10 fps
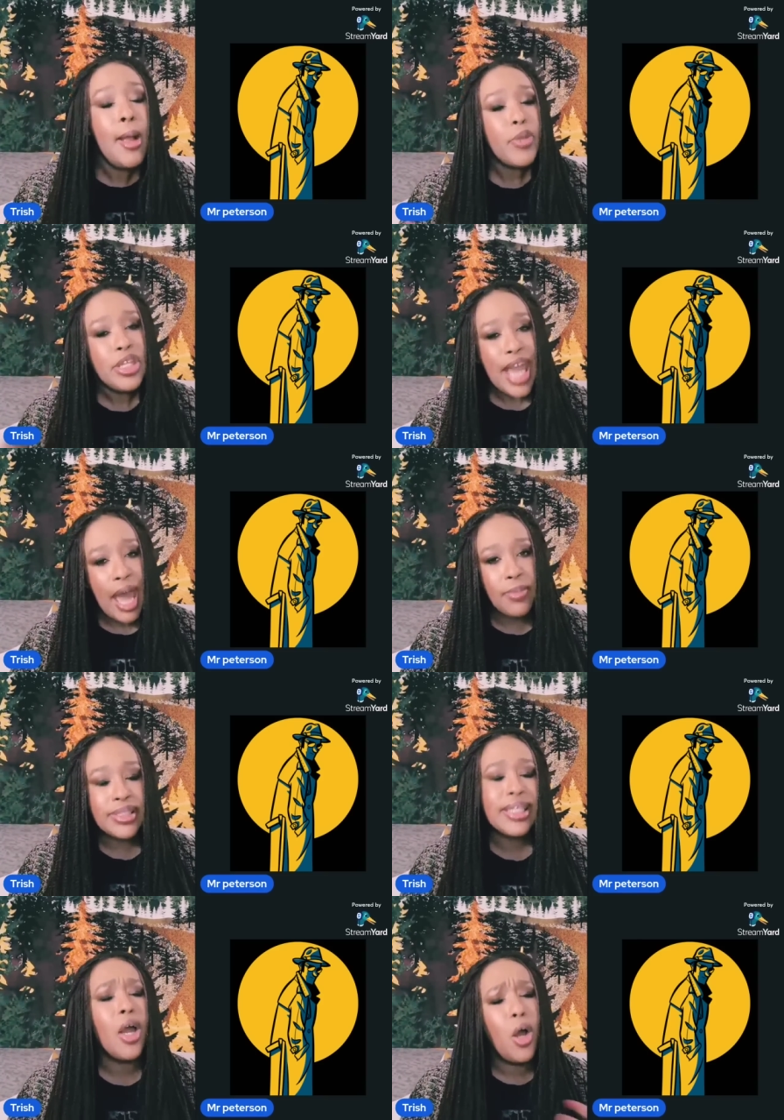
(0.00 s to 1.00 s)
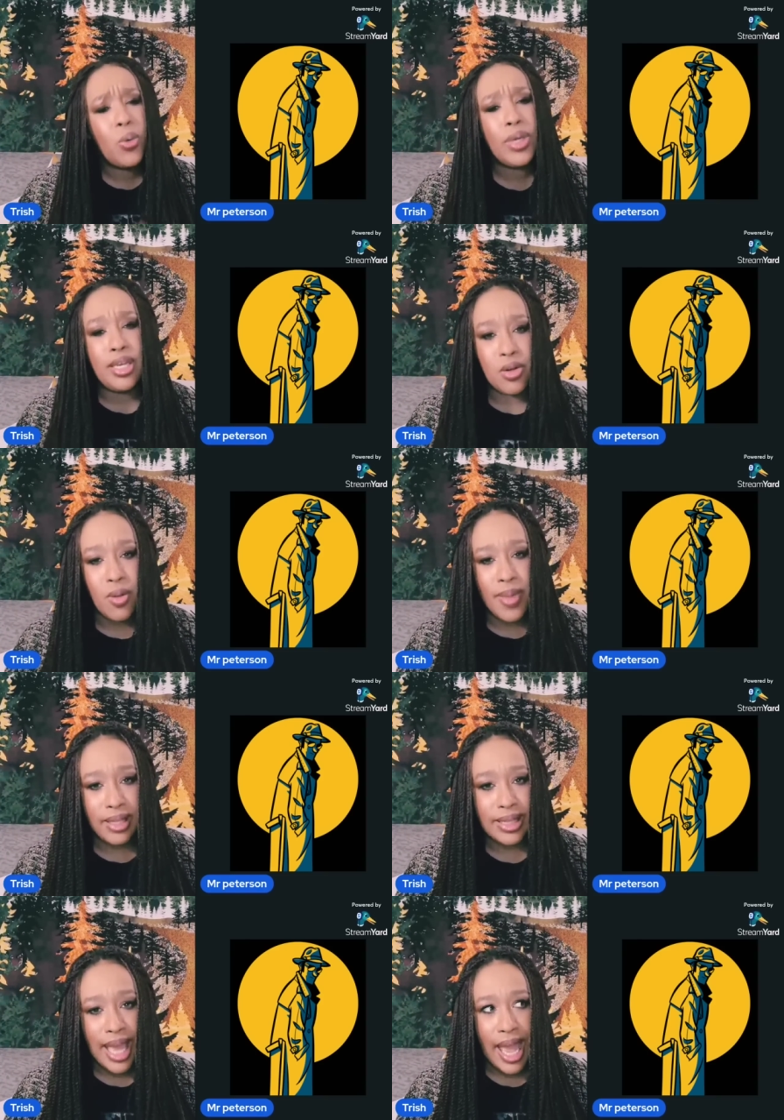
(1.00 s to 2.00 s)
And the admin's like, oh, we knew
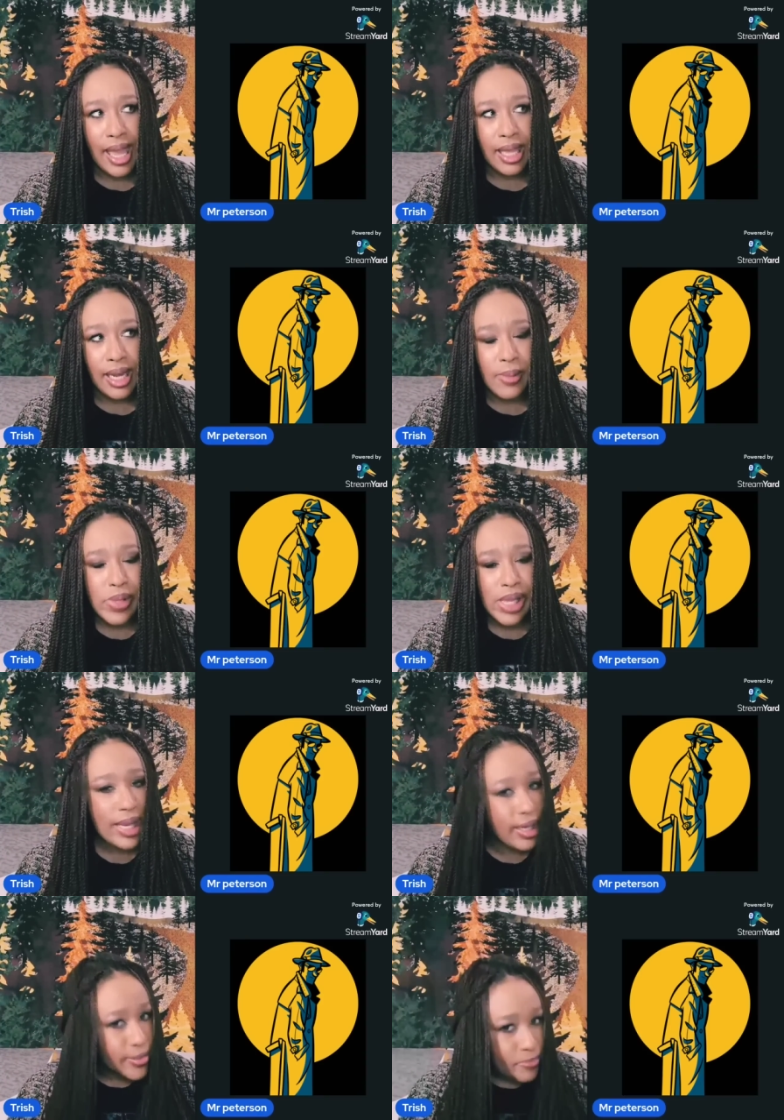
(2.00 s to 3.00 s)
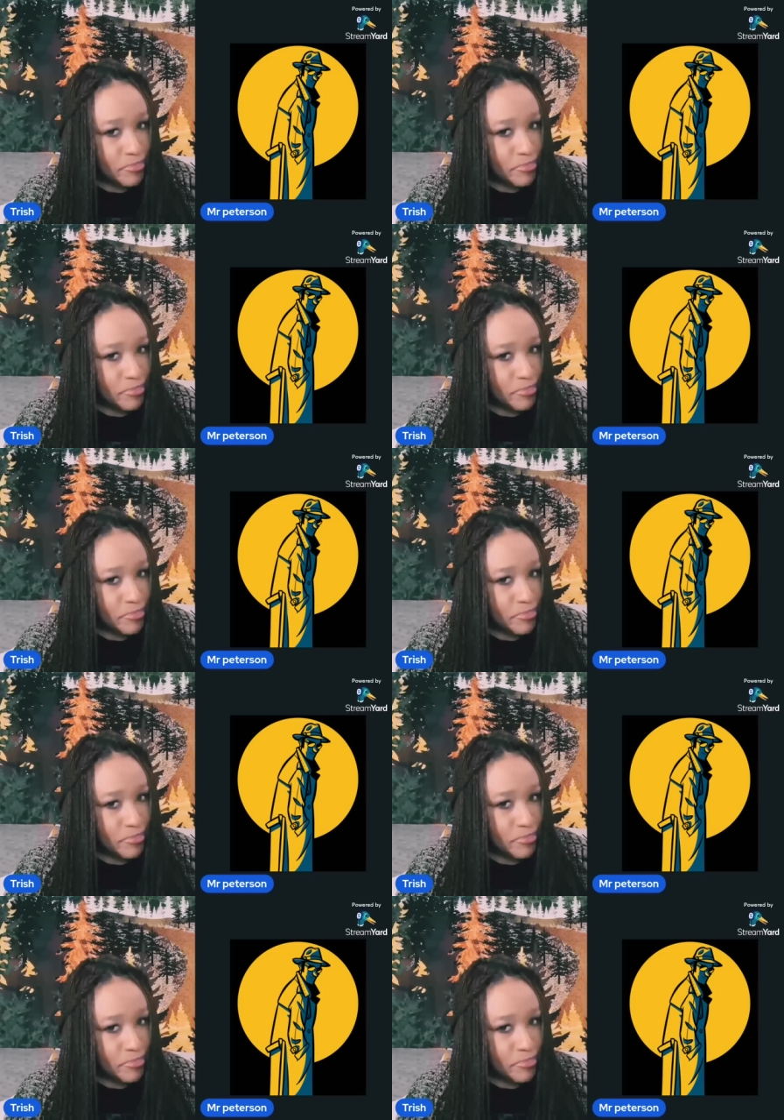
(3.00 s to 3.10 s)
about that. And I'm like,